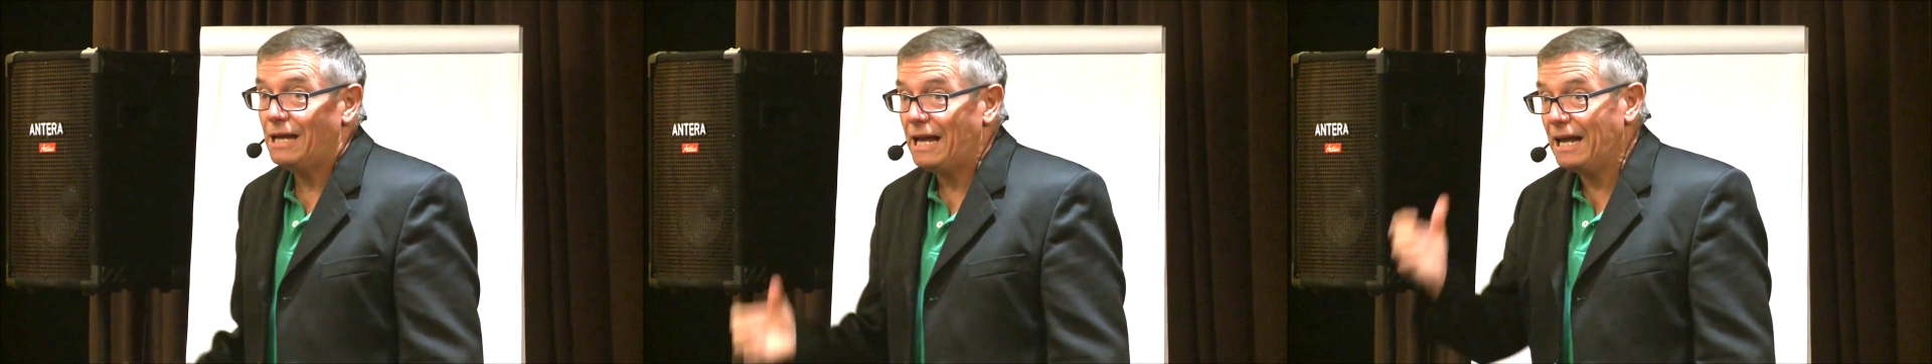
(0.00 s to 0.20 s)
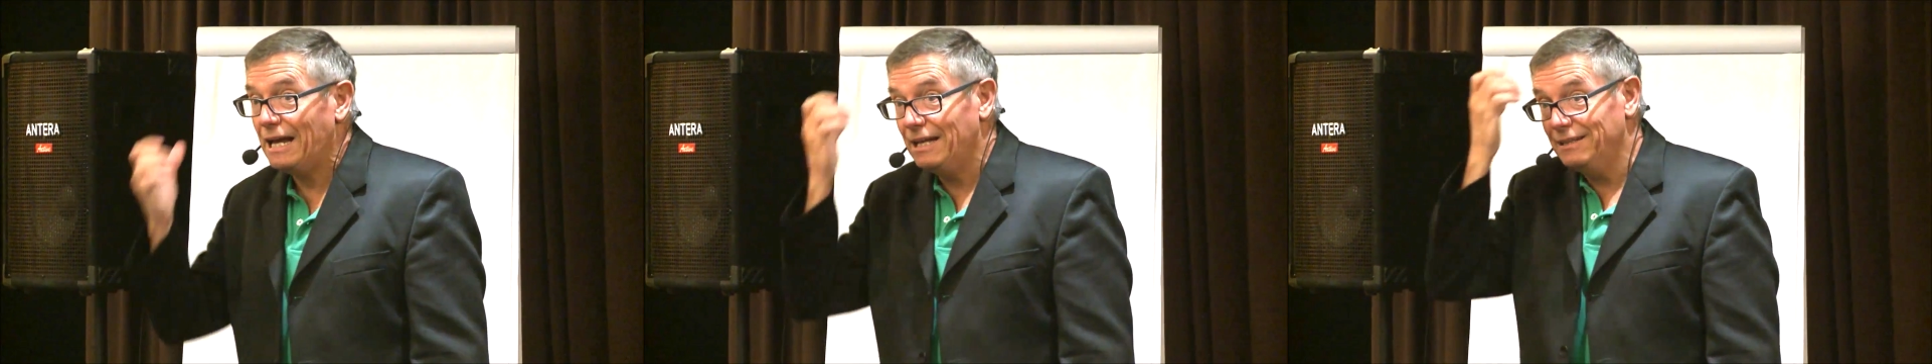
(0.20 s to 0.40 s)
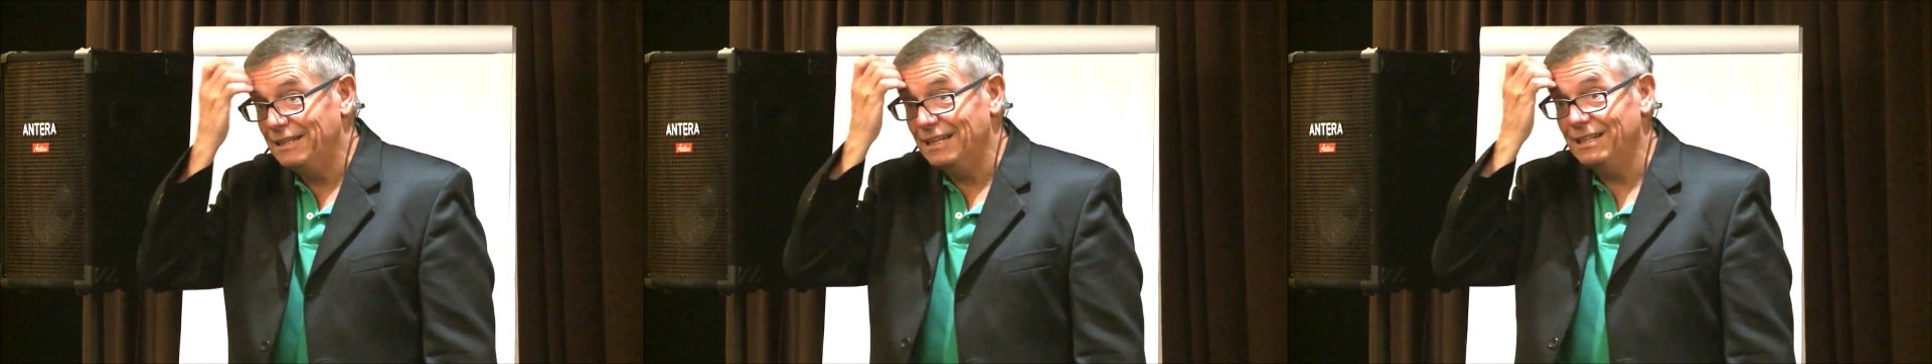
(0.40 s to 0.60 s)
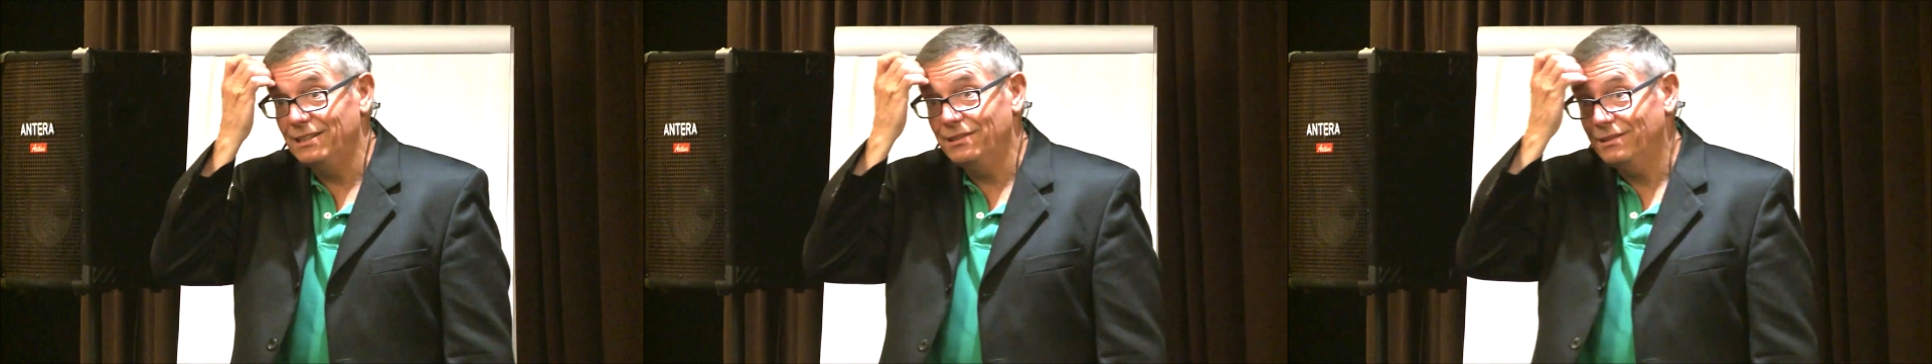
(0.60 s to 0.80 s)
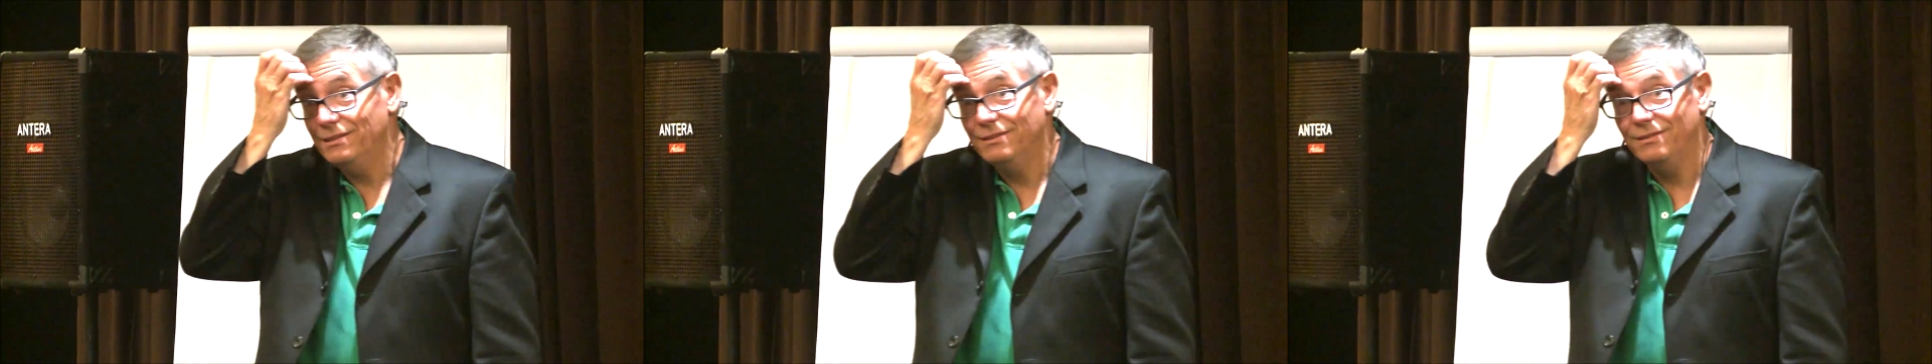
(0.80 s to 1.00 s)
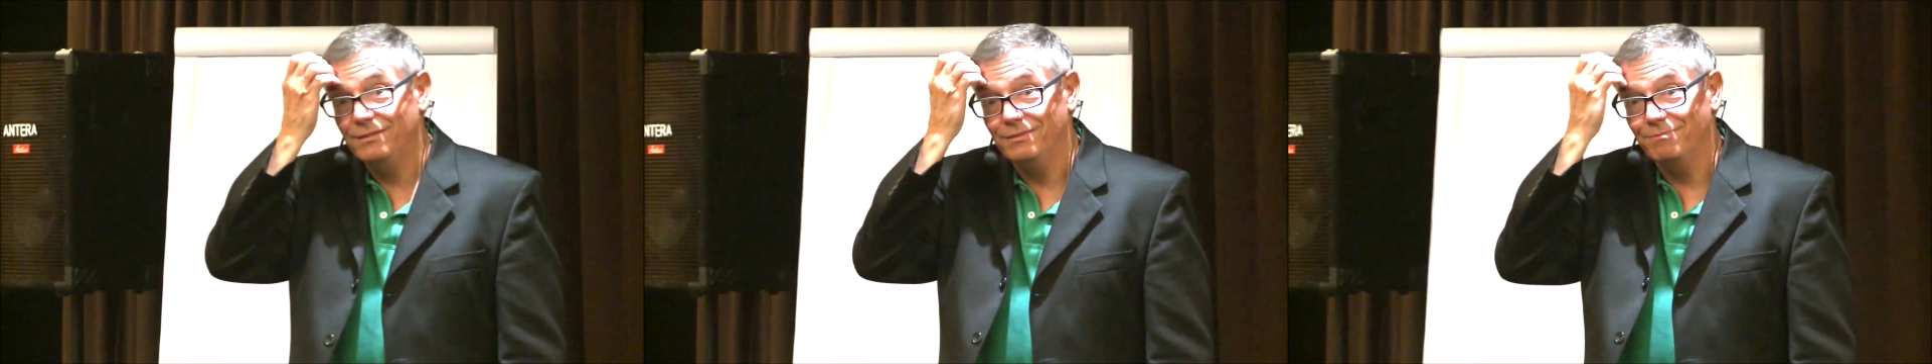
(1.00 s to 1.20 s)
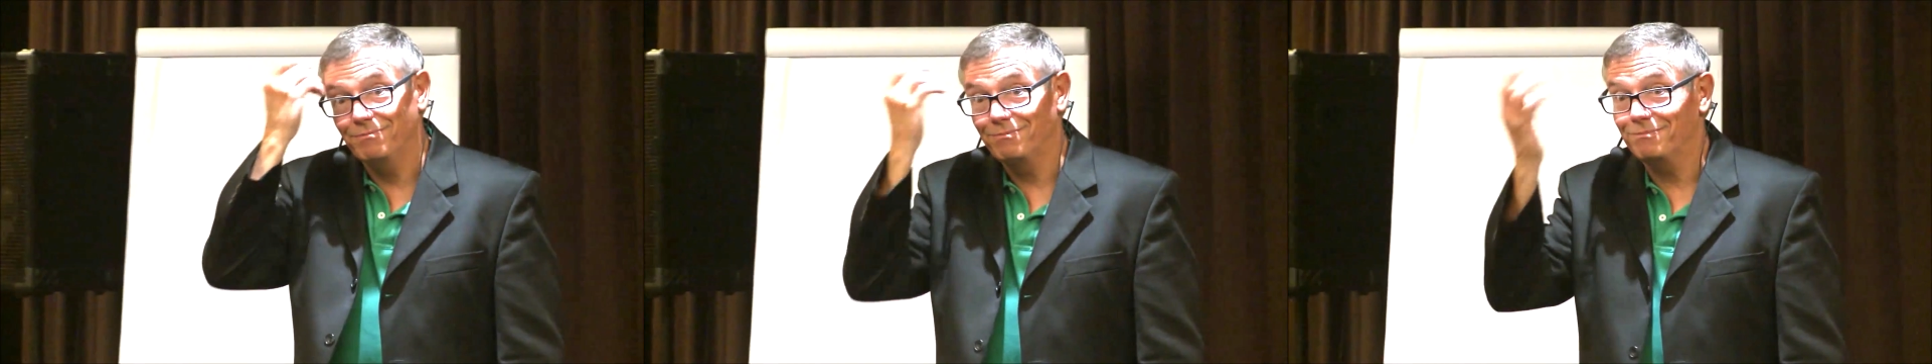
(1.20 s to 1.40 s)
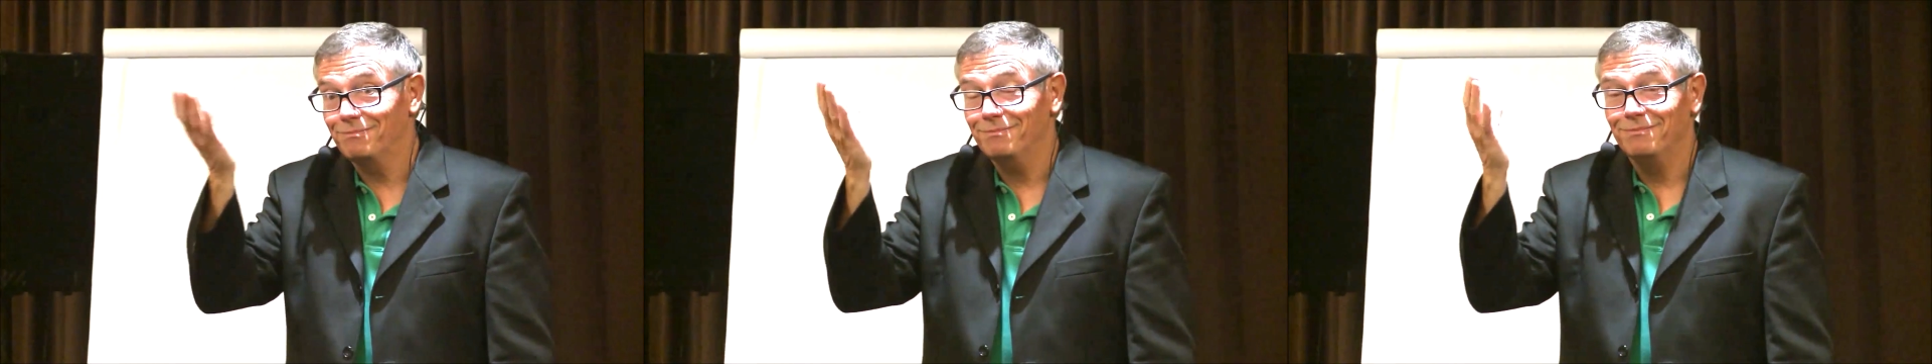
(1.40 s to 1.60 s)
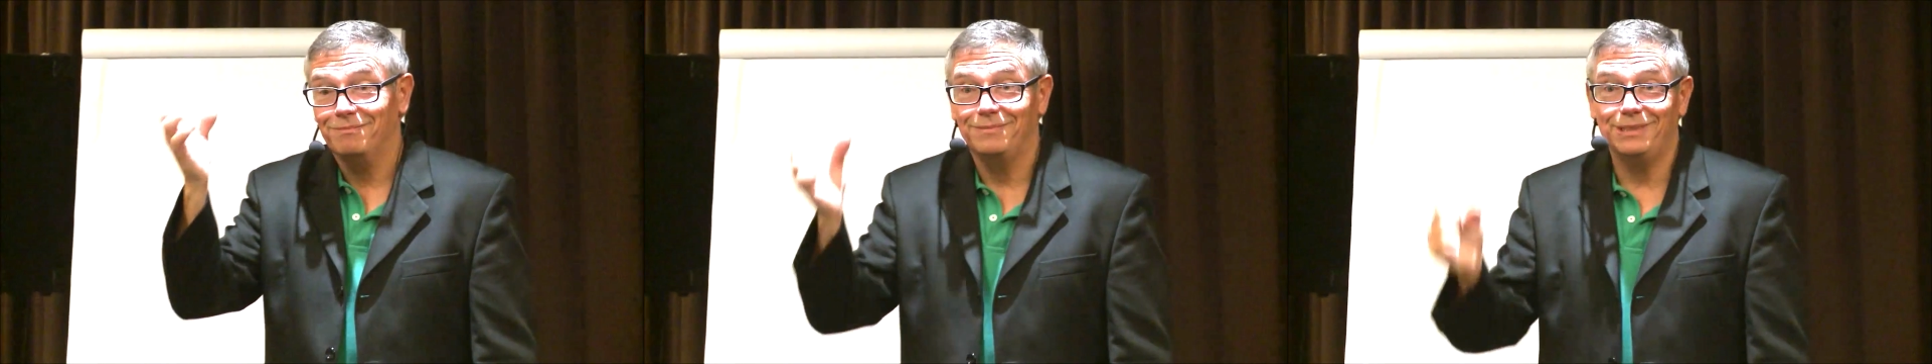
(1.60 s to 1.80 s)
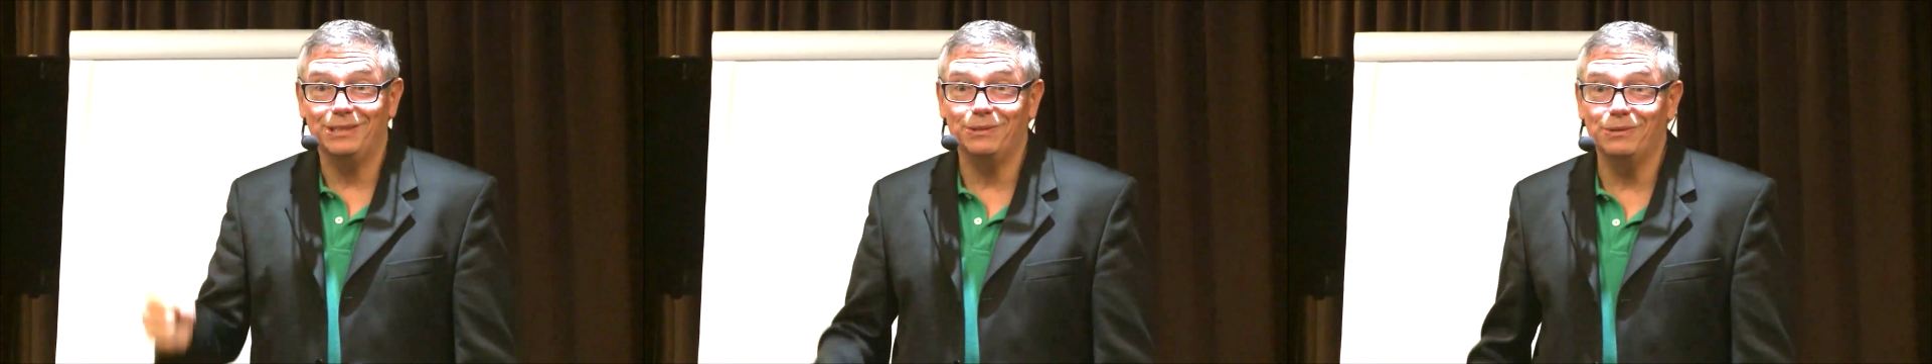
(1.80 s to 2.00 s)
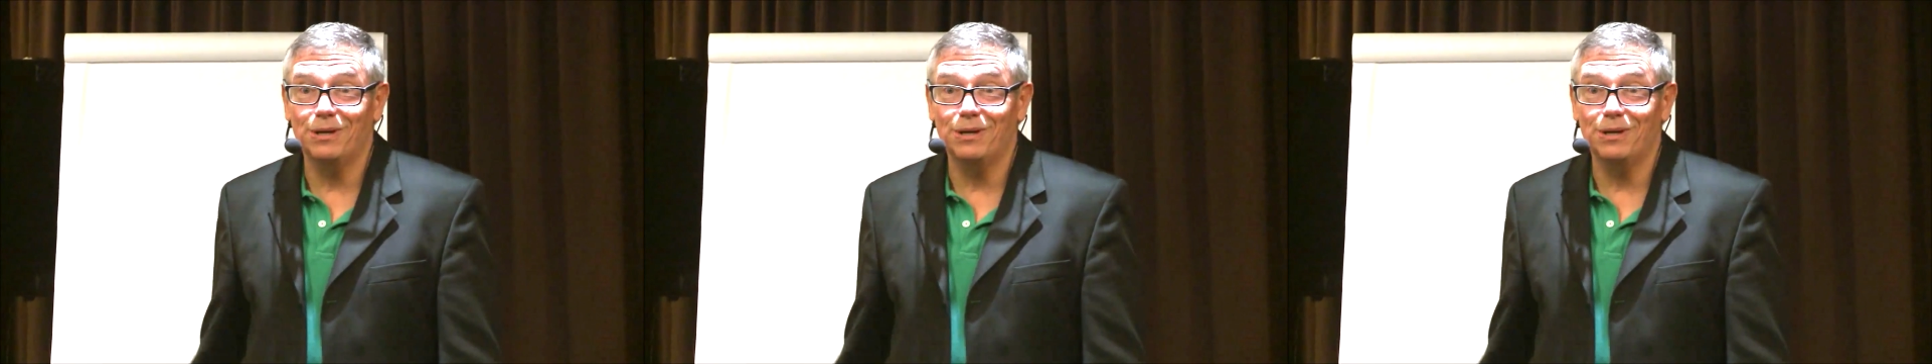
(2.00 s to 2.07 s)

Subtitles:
And then you